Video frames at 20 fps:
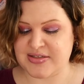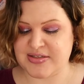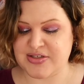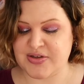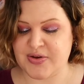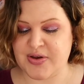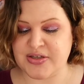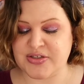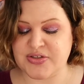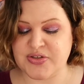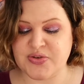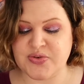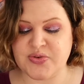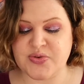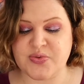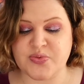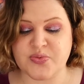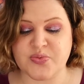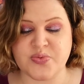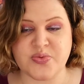so I
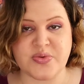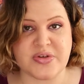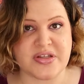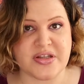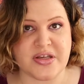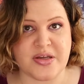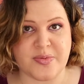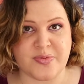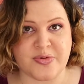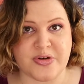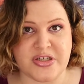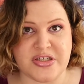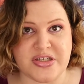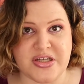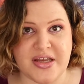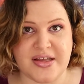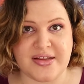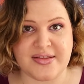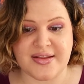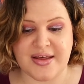do really
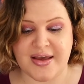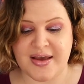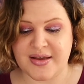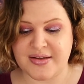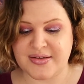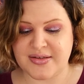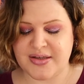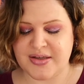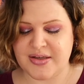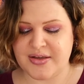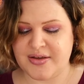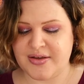appreciate that.